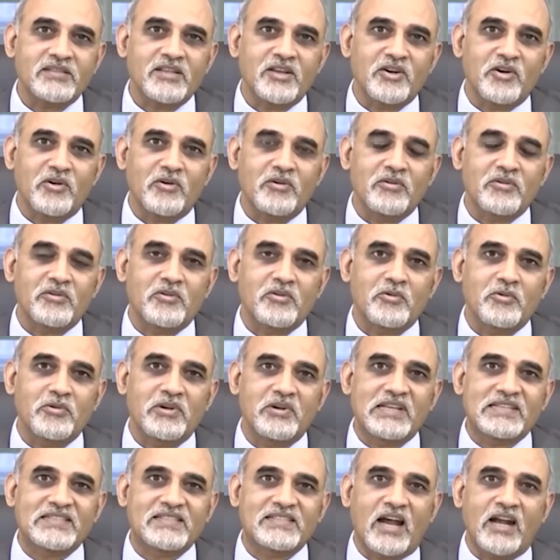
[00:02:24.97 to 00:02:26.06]
to
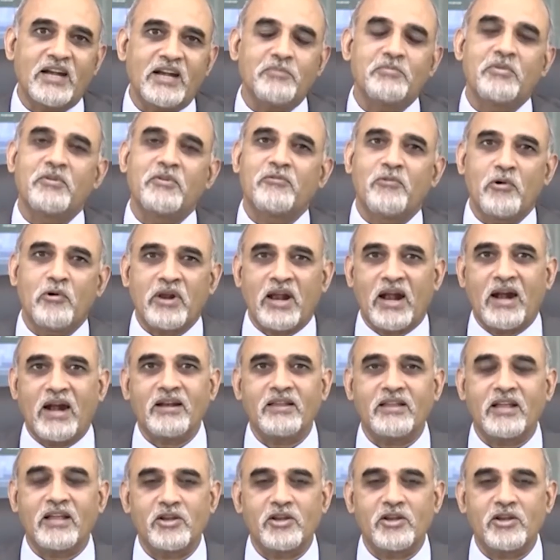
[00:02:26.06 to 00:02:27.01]
decide beforehand